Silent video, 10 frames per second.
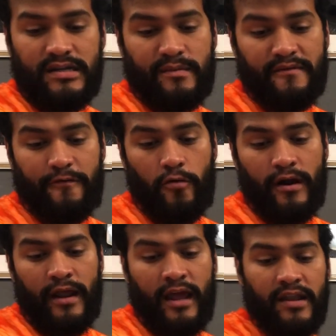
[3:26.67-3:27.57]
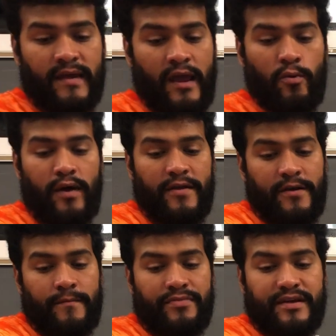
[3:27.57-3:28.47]
number 4, indicate
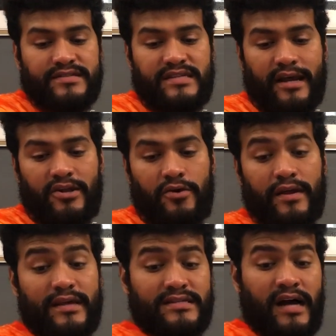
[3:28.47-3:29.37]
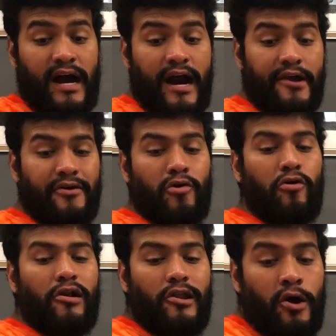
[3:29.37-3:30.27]
whether the second note is higher
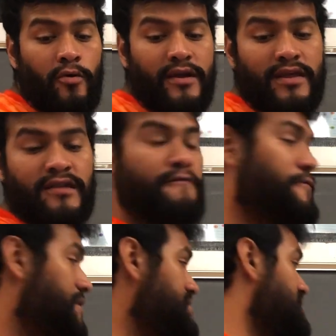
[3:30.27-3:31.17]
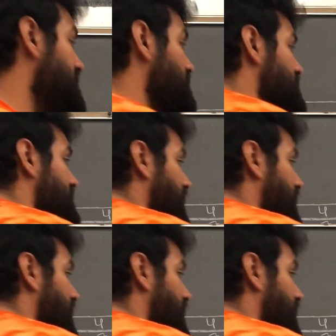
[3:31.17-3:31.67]
or lower than the first note.